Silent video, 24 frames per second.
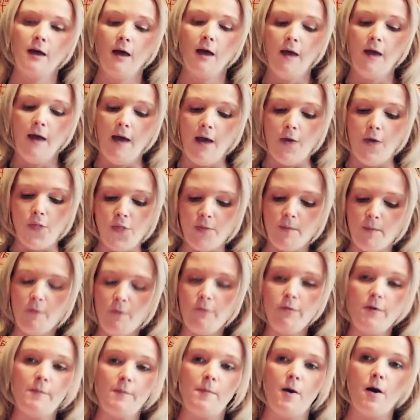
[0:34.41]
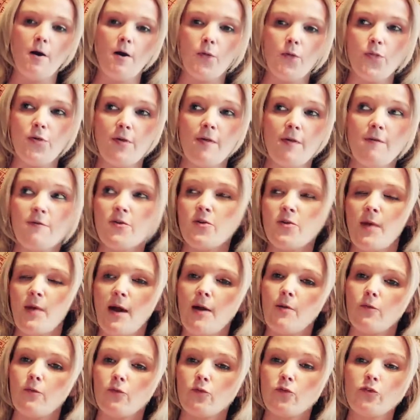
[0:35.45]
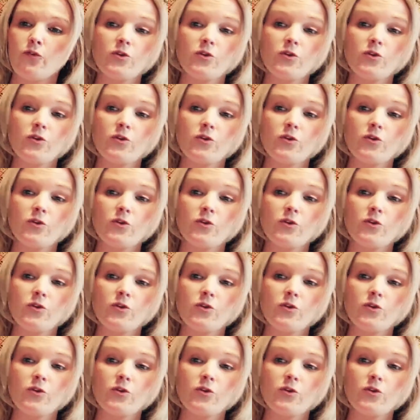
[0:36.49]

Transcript: It's a monthly box delivered around